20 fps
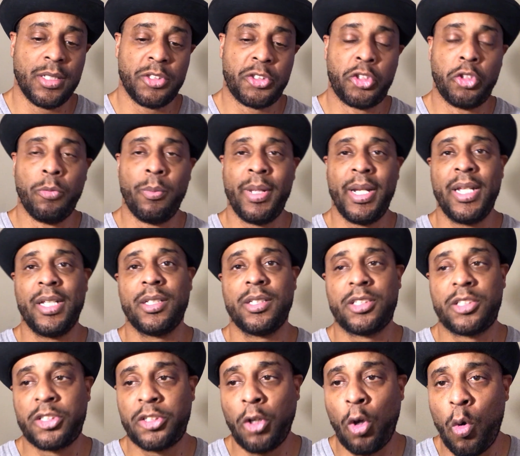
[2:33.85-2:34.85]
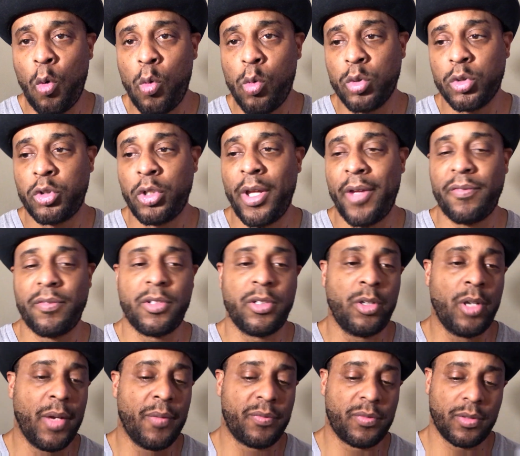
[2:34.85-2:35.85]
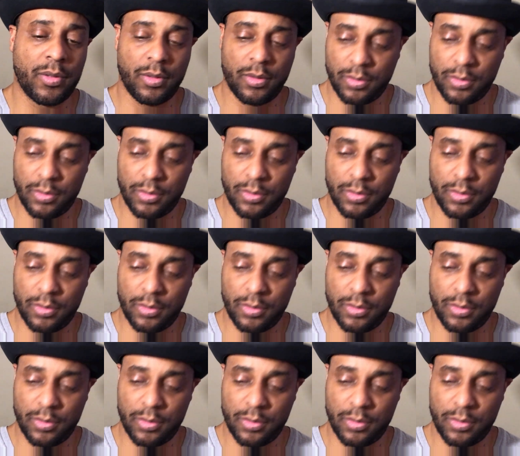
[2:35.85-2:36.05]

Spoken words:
Too many souls. You have